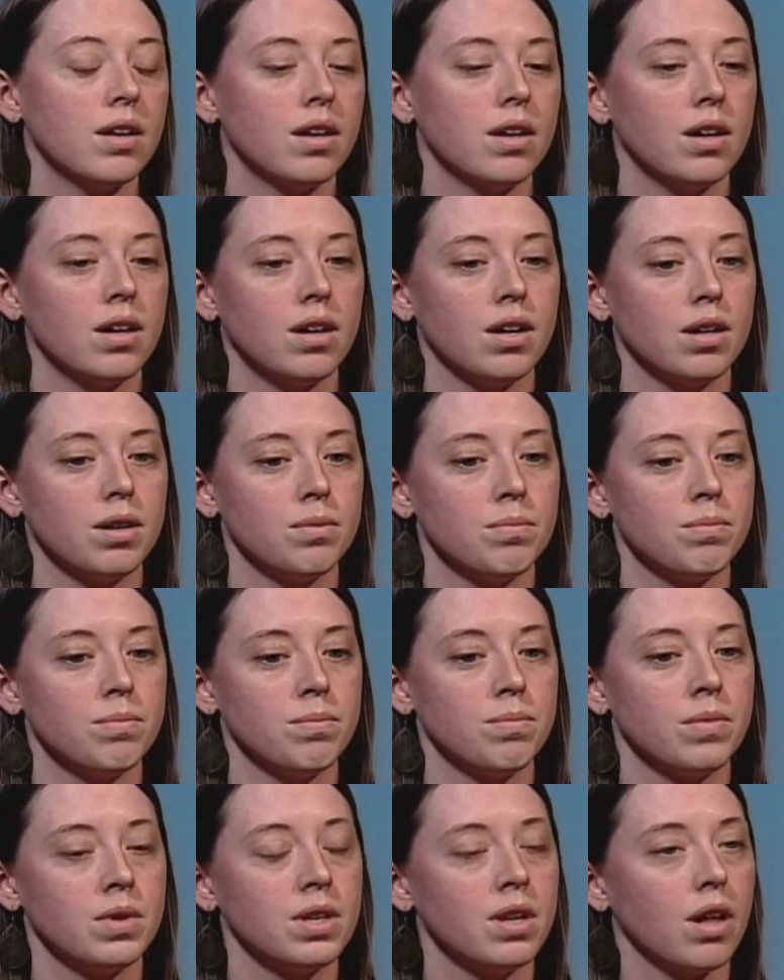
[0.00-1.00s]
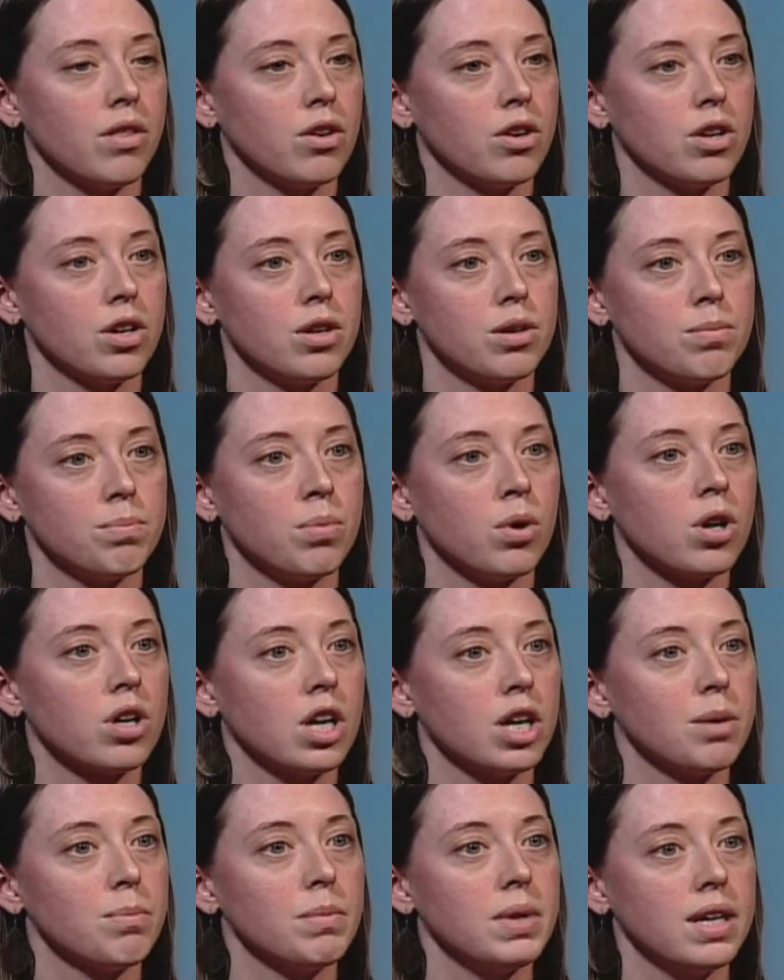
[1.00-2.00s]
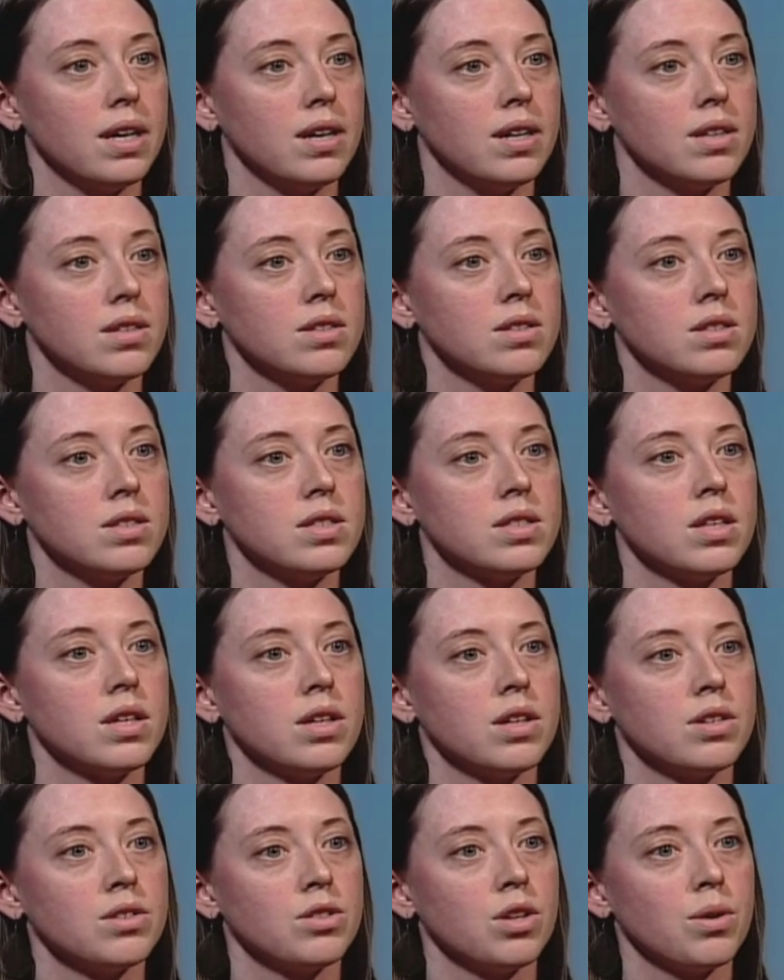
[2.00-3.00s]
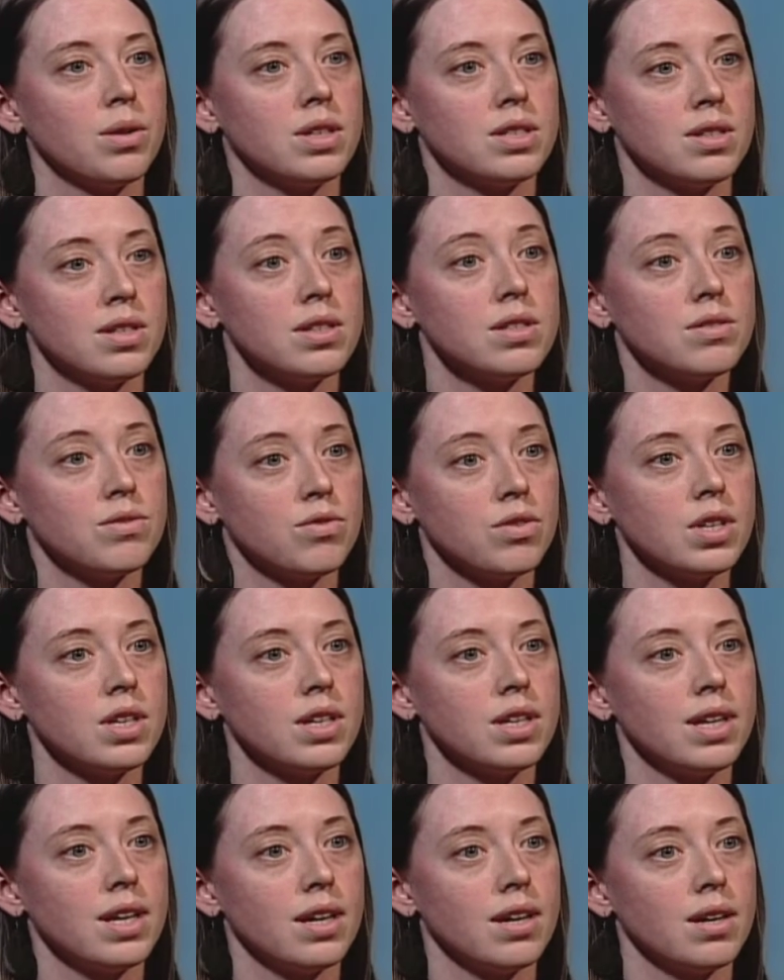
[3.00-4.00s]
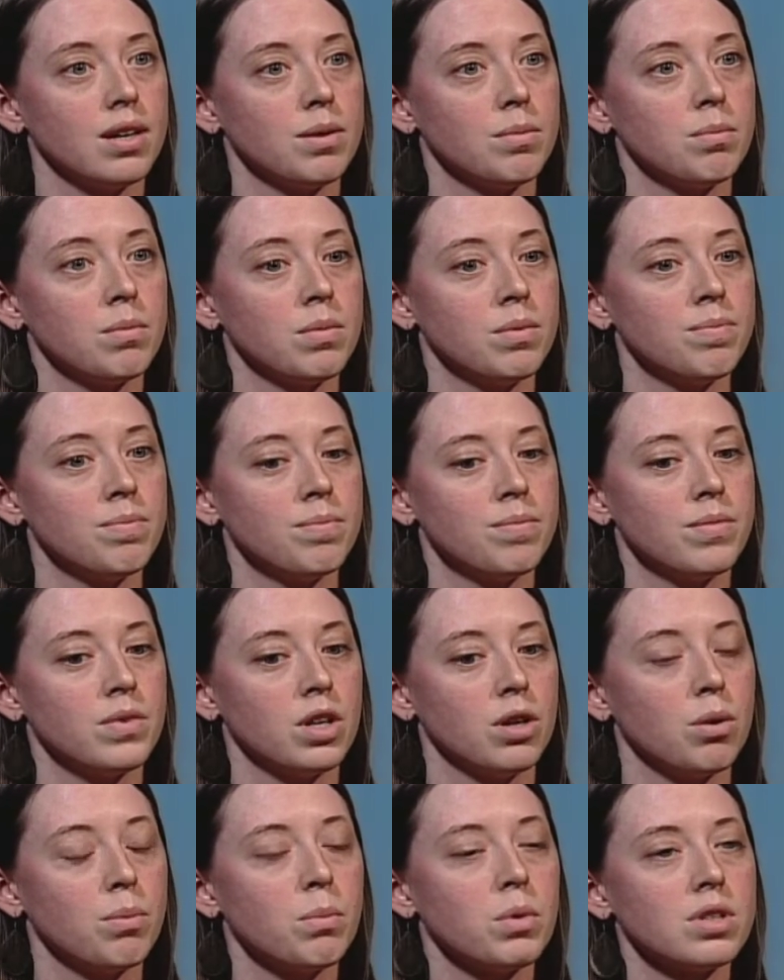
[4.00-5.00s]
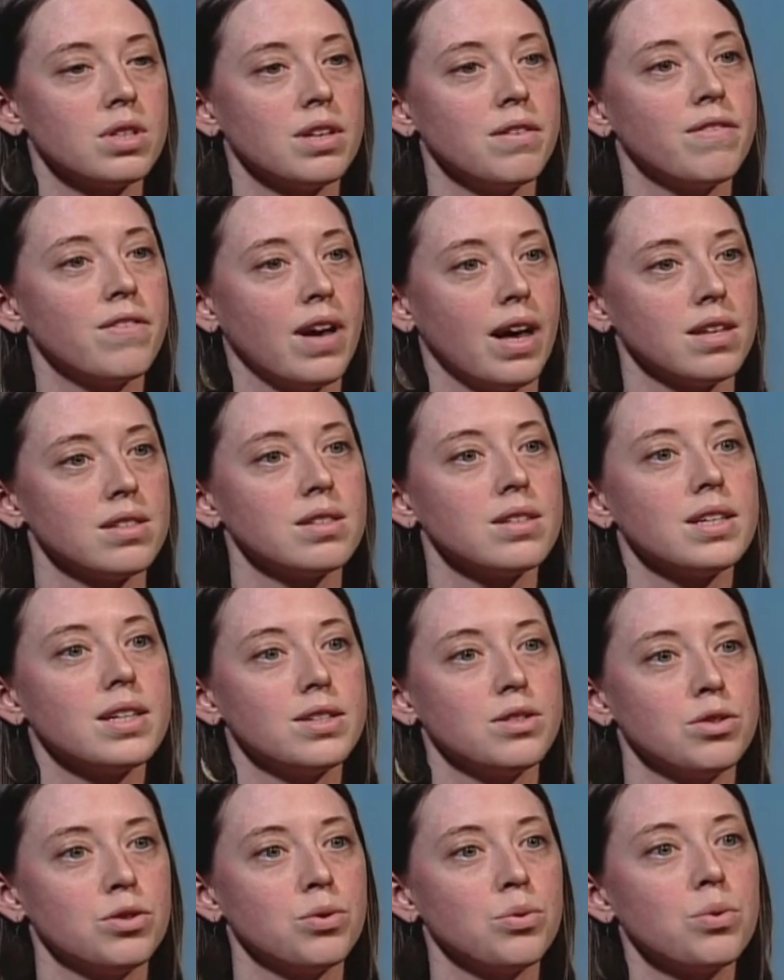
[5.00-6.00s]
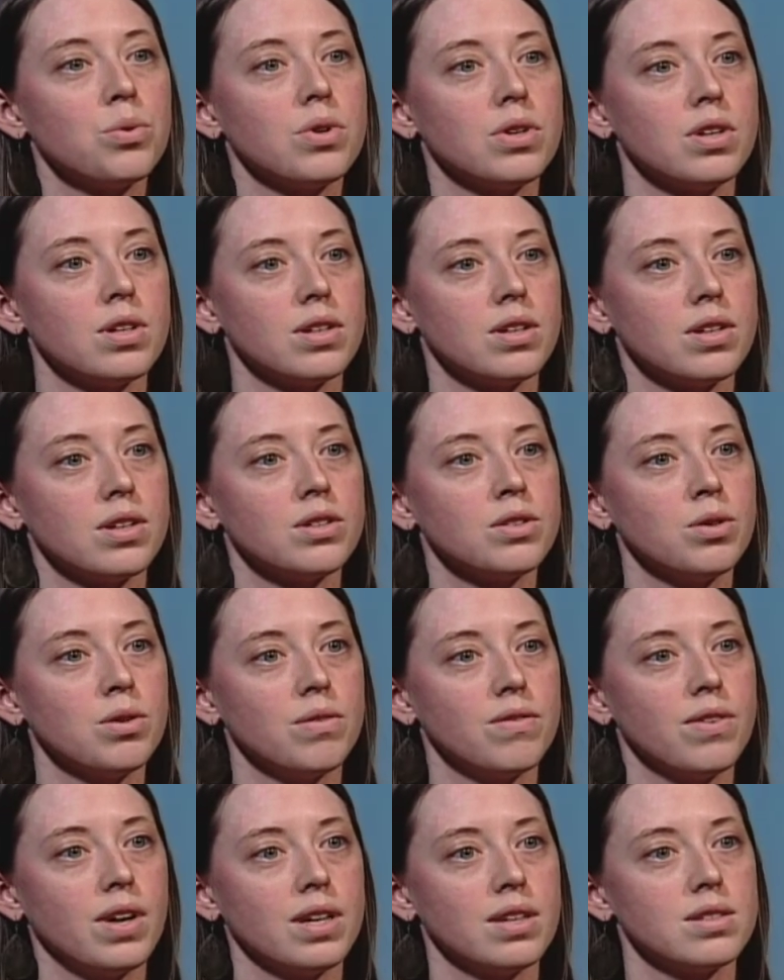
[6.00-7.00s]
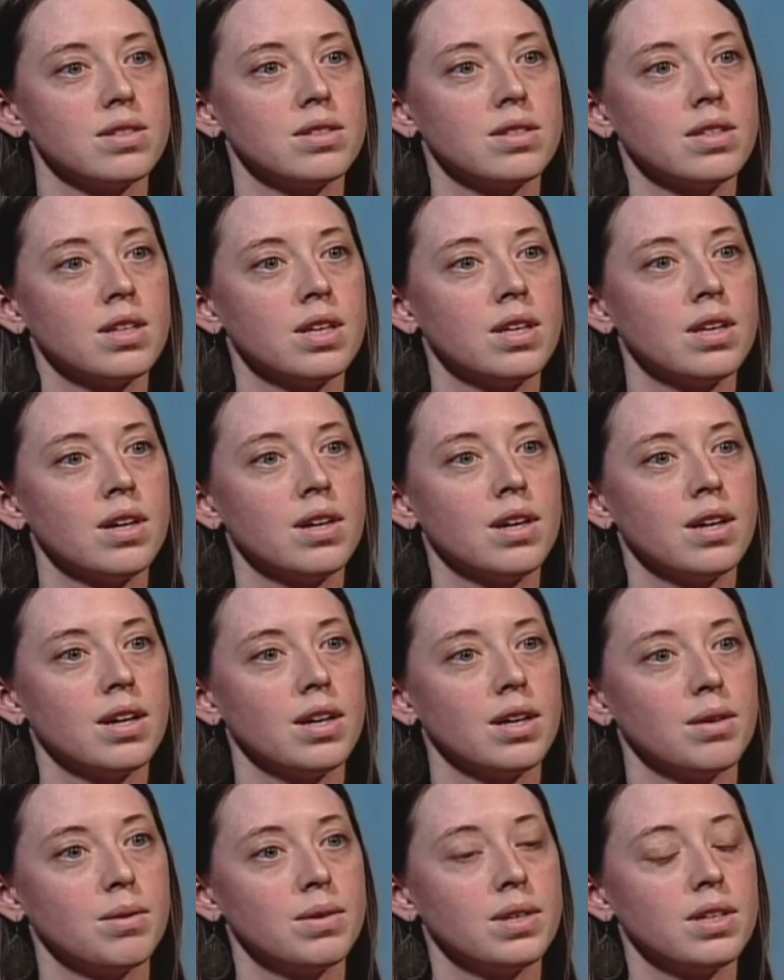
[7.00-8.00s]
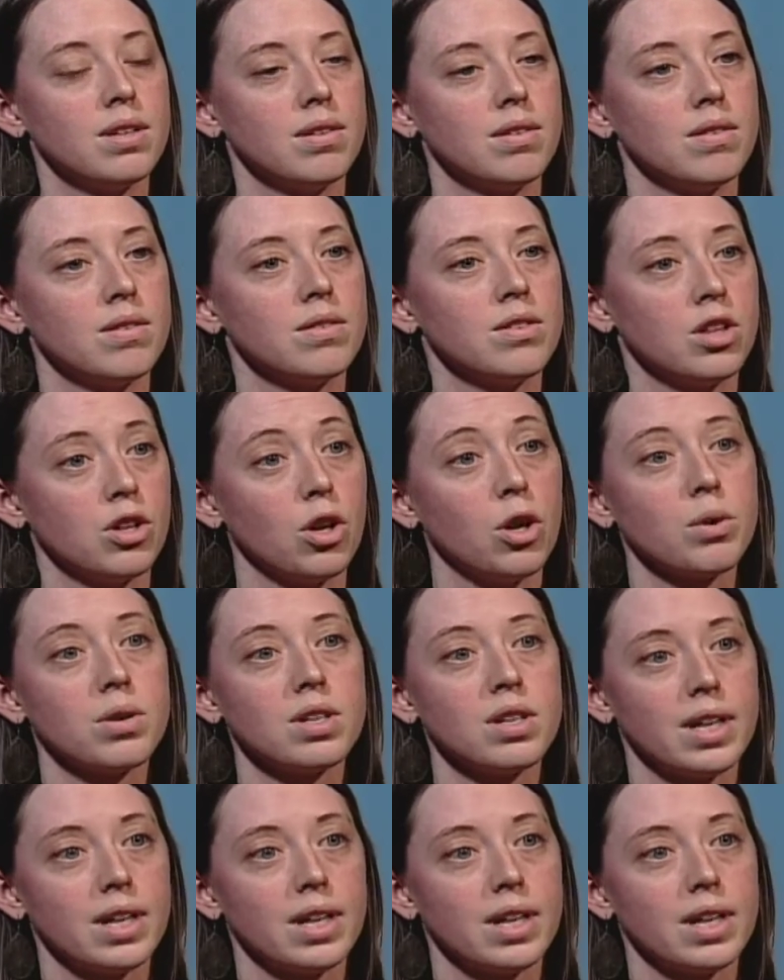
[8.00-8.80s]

and other program needs. So this is really a multifaceted tool to invest in the local